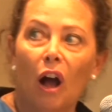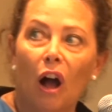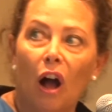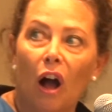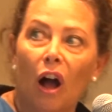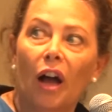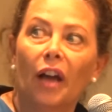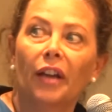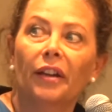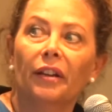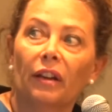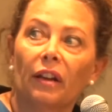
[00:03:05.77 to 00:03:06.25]

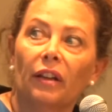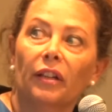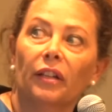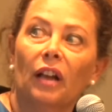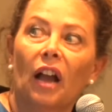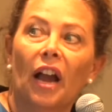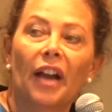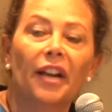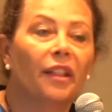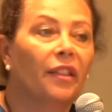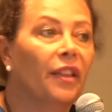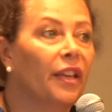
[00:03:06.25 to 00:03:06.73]
on
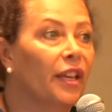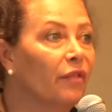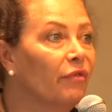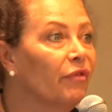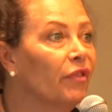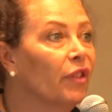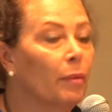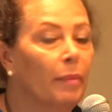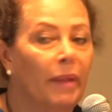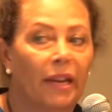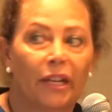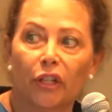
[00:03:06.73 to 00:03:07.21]
kind of the
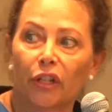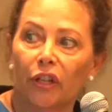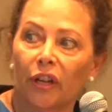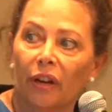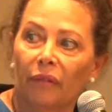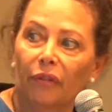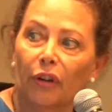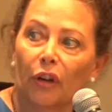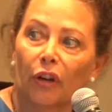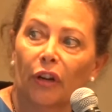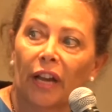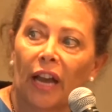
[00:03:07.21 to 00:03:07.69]
inflammation
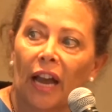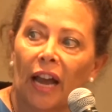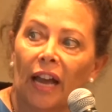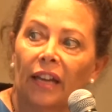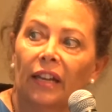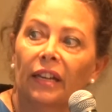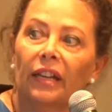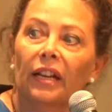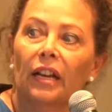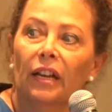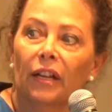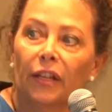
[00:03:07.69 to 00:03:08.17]
of your
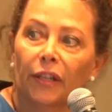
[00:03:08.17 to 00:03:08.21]
gut.